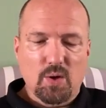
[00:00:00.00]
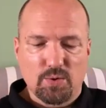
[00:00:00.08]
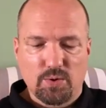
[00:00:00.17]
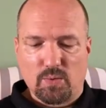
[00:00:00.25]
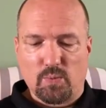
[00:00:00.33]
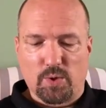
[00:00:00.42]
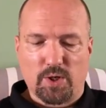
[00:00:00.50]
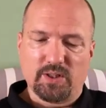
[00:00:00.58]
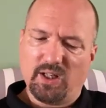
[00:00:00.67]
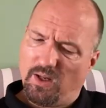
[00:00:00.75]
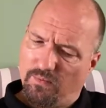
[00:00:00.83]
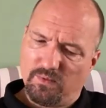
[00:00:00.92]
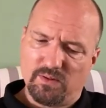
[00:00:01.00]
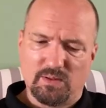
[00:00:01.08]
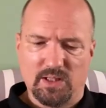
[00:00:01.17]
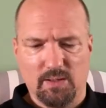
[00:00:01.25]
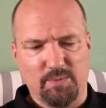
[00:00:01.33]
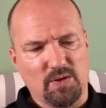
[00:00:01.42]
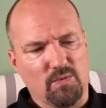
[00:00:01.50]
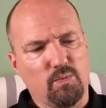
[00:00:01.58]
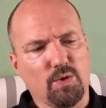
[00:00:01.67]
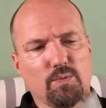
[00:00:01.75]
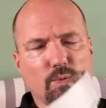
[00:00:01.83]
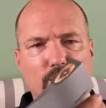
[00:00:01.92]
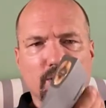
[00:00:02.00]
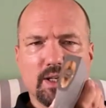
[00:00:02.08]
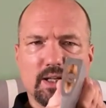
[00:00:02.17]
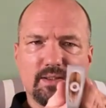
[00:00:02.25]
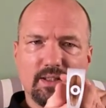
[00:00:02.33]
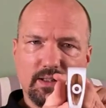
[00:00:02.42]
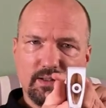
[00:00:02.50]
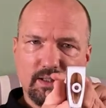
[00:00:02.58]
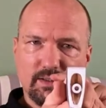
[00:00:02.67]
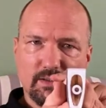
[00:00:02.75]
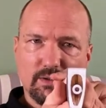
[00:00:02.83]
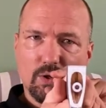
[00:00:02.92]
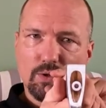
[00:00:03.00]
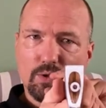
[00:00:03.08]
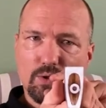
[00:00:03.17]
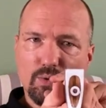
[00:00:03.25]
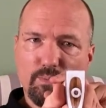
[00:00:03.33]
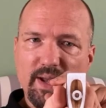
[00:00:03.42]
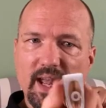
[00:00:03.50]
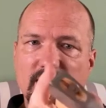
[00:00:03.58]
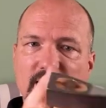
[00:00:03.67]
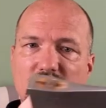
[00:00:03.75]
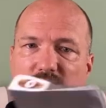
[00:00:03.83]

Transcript: outdoor work, even a little bit of woodworking, I think this is not too bad